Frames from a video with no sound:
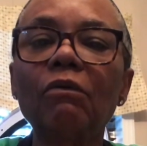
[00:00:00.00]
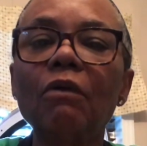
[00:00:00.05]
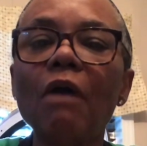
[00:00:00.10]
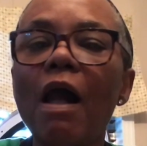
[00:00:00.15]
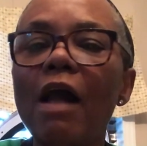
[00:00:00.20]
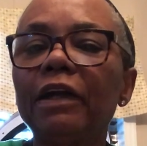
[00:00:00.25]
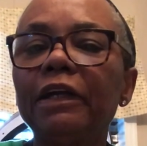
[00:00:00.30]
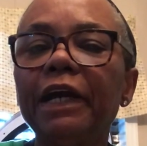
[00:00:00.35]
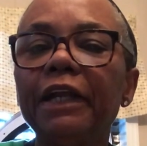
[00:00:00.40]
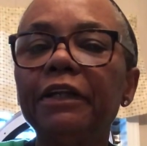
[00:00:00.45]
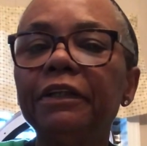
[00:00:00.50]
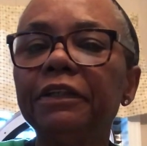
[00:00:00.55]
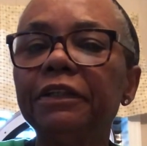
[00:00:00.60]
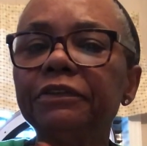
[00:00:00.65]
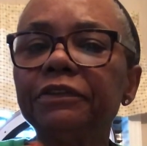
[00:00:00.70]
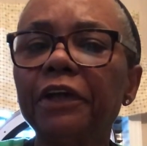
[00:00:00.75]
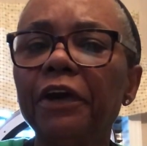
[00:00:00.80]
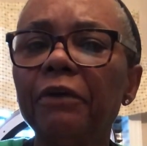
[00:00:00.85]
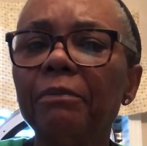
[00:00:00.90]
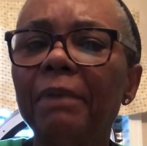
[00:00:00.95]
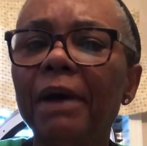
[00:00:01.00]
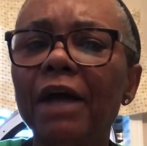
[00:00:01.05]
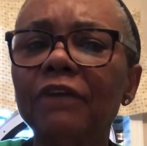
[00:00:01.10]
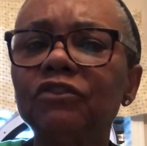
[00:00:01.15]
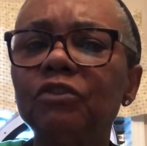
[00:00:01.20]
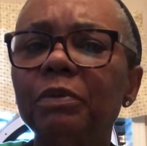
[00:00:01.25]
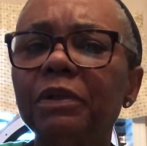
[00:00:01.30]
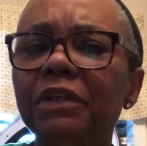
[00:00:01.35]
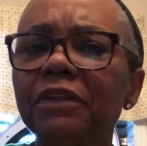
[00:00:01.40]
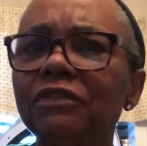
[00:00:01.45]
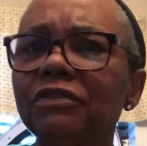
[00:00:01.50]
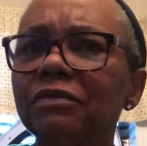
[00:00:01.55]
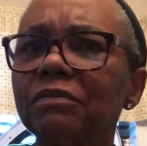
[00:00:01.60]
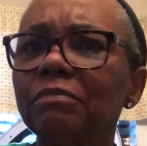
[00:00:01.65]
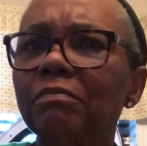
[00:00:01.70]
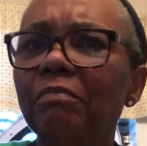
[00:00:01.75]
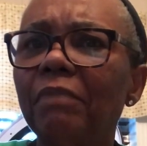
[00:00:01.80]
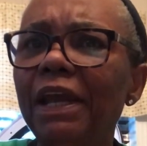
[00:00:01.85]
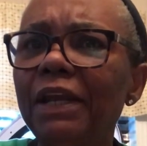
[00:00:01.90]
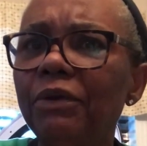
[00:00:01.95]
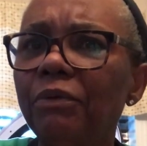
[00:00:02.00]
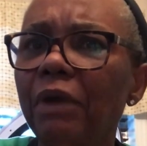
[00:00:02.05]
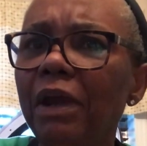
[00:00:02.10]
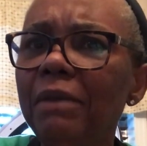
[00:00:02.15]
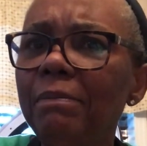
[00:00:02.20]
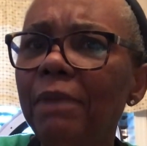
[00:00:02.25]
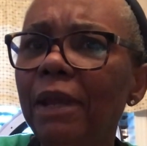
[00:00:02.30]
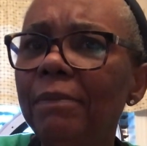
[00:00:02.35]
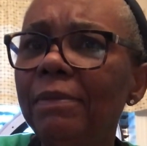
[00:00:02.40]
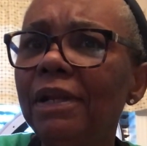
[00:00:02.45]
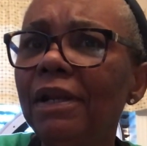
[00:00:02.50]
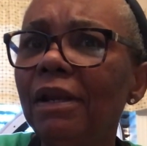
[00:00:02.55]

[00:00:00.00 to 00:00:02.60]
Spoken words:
I got an entire box because my grandbaby